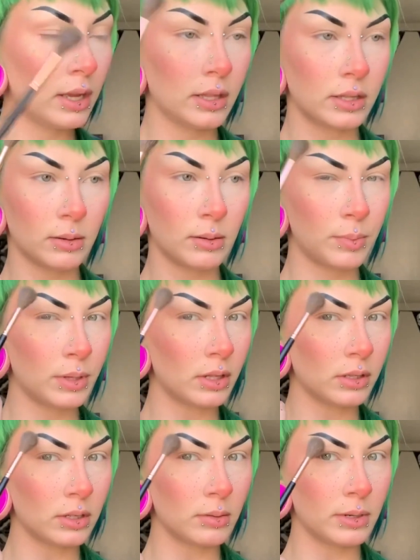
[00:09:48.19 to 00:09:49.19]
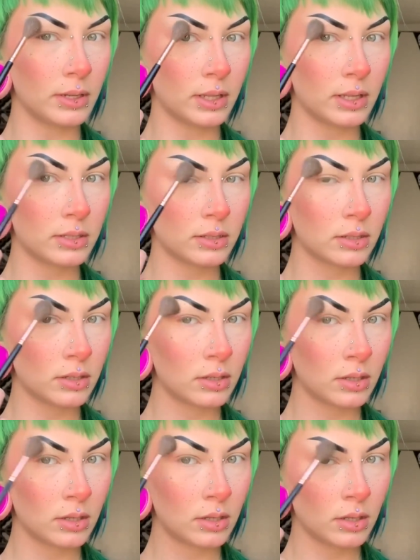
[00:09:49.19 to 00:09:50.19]
And then I'll put a little bit of this
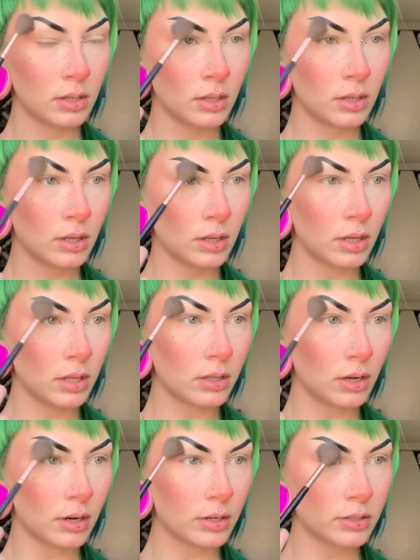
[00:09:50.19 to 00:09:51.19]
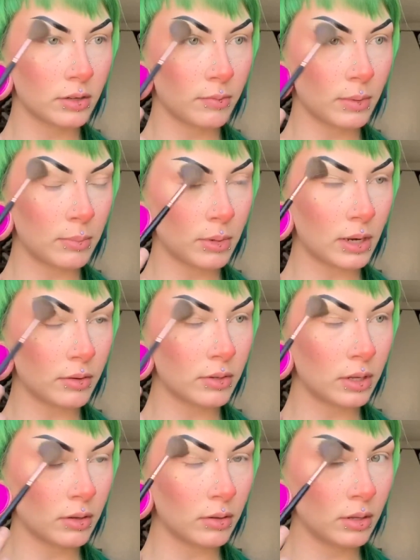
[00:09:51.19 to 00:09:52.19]
on the arch of my brow
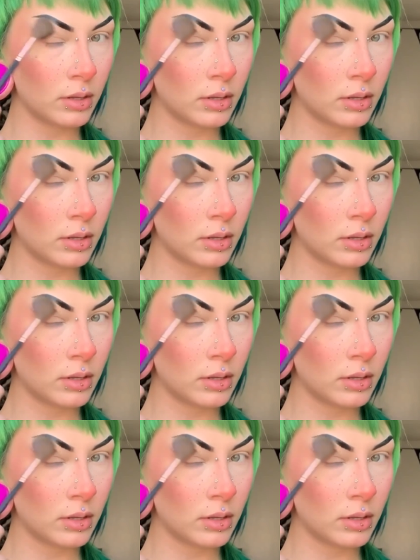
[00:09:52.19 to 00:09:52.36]
too.